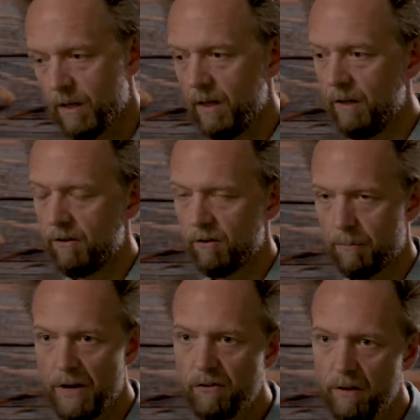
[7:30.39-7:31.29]
In
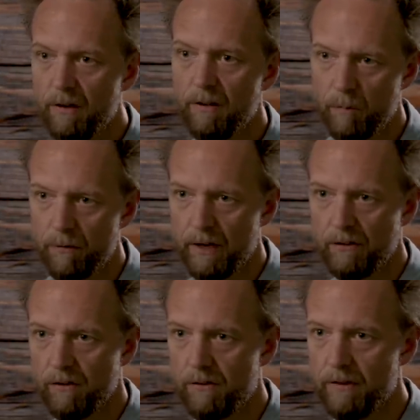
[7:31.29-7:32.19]
Suppression, in the movie
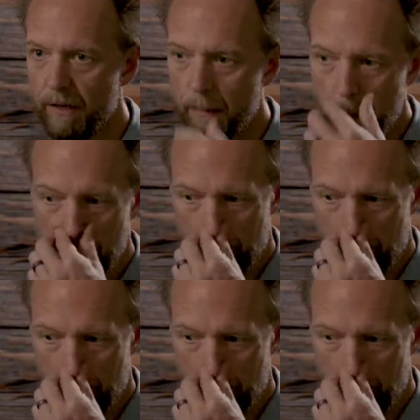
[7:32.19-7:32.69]
I just did,